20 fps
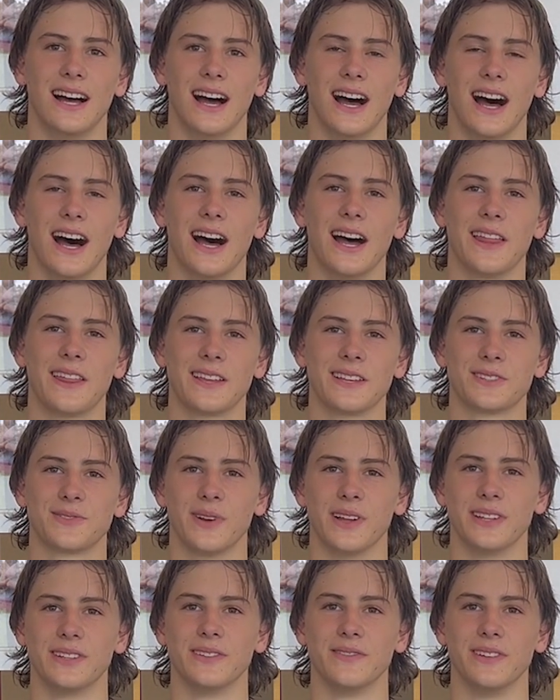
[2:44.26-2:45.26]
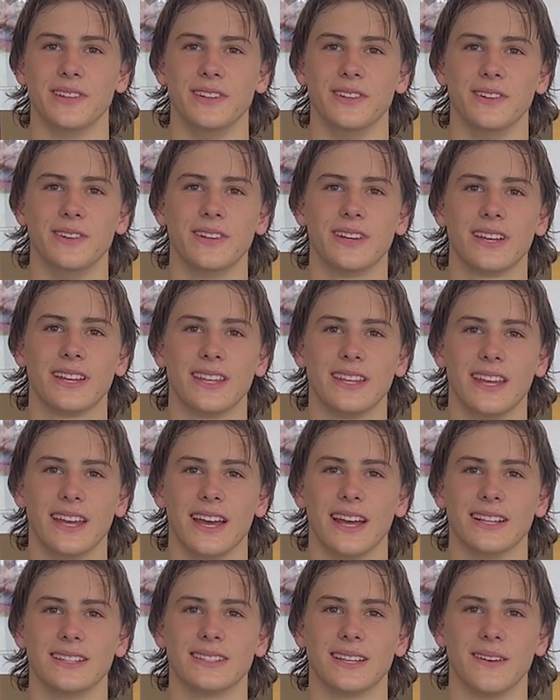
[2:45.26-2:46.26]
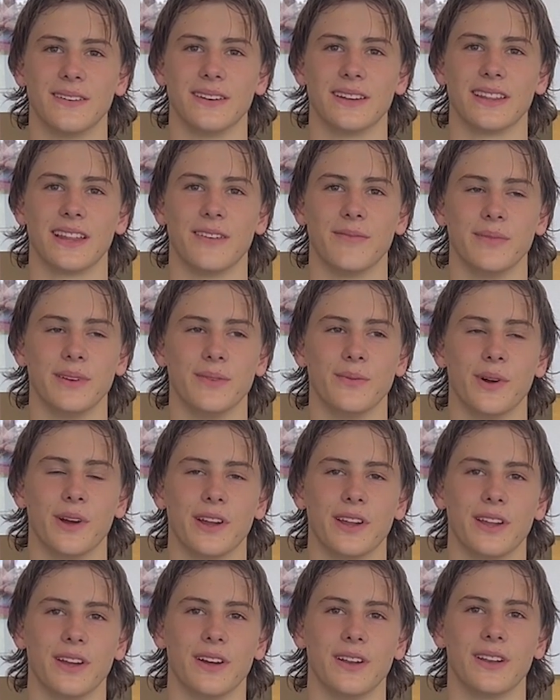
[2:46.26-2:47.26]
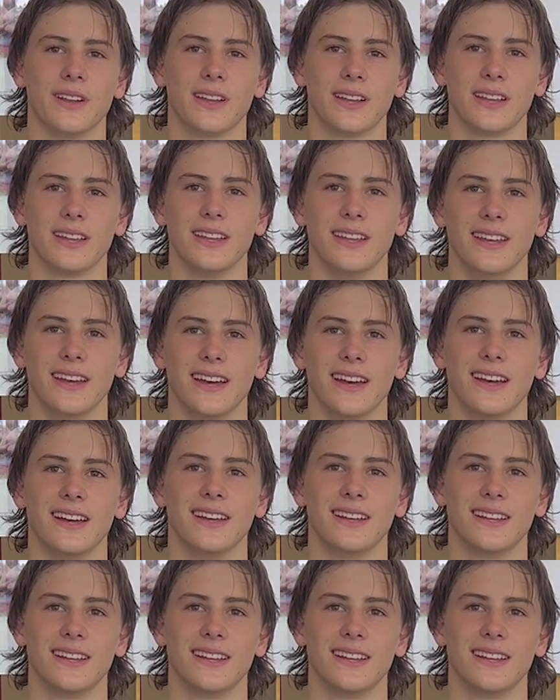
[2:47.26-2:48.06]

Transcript: I think it's relatively new. Yeah, it's something I've been working on. Yeah.